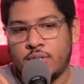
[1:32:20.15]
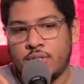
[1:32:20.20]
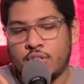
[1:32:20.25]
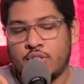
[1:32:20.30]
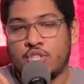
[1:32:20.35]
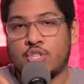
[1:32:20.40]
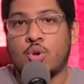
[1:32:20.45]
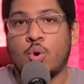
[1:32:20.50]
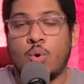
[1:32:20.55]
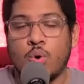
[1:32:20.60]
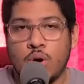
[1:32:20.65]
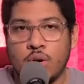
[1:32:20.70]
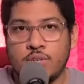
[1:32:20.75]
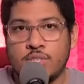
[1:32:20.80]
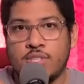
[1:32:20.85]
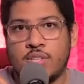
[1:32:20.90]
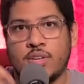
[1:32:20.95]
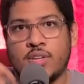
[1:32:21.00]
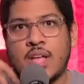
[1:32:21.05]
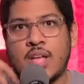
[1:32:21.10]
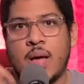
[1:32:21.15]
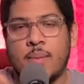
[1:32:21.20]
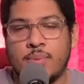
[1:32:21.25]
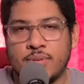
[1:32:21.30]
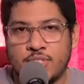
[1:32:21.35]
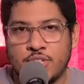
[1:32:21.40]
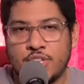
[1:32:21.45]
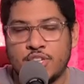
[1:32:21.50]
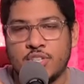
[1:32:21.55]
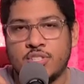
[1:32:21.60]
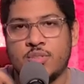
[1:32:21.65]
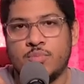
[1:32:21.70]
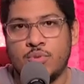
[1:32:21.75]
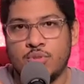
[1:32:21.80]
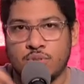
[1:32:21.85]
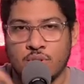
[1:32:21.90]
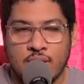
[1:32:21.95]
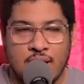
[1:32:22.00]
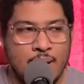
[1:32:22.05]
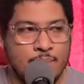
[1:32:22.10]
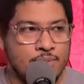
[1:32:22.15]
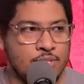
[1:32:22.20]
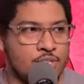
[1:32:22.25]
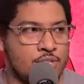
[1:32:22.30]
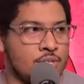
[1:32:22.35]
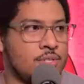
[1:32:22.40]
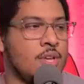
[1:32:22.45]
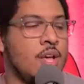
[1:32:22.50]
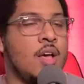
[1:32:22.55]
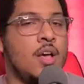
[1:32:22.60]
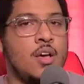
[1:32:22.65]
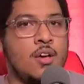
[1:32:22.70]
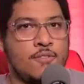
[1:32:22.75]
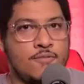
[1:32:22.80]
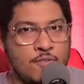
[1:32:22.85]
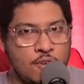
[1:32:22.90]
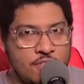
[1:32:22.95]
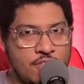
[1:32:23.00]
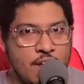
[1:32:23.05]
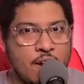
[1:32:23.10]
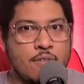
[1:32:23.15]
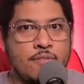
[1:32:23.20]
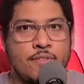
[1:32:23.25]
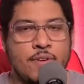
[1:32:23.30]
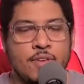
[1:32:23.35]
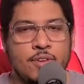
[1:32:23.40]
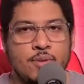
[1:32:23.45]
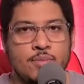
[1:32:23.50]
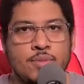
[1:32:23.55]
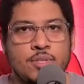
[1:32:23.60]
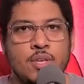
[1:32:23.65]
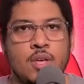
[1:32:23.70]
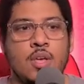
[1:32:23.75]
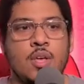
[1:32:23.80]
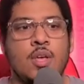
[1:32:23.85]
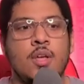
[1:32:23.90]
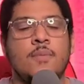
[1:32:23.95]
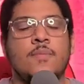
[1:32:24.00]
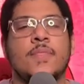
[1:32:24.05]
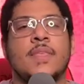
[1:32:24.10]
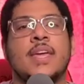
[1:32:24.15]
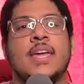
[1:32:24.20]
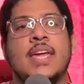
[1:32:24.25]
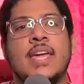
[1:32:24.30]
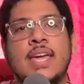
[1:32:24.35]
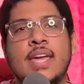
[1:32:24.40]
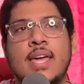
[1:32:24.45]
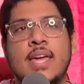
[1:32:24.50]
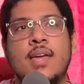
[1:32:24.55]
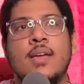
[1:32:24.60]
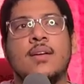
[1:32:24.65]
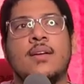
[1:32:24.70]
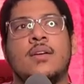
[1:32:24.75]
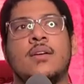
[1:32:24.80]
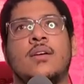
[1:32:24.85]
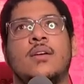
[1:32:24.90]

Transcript: the scores, the compositions, the musical compositions for their films. He